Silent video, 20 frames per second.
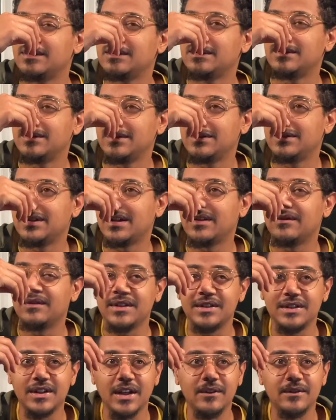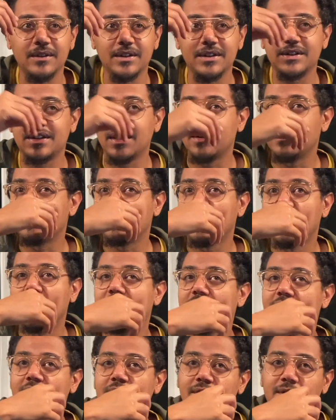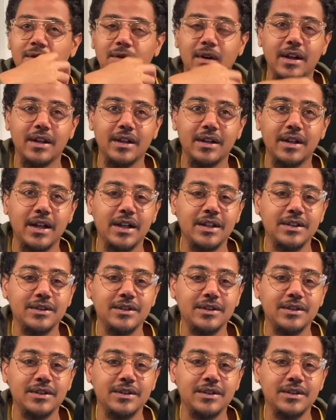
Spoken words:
77 and 75. He didn't even recognize